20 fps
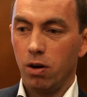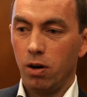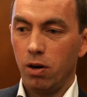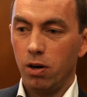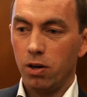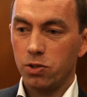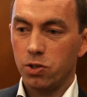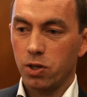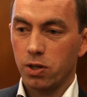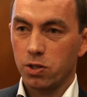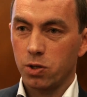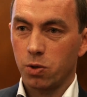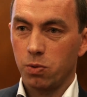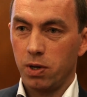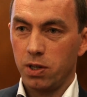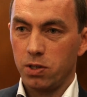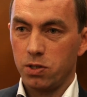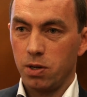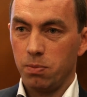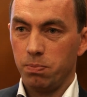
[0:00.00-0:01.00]
Our logic is
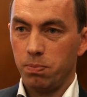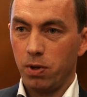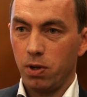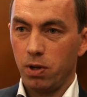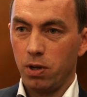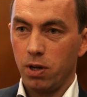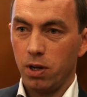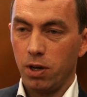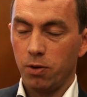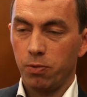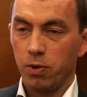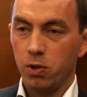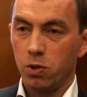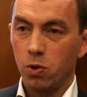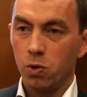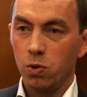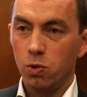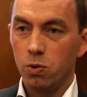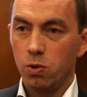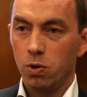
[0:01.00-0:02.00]
quite simple. If we
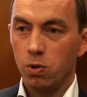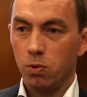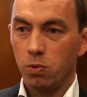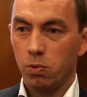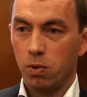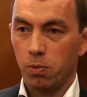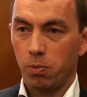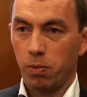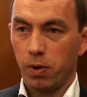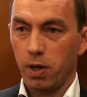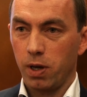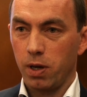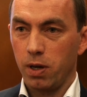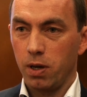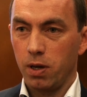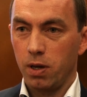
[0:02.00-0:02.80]
do what we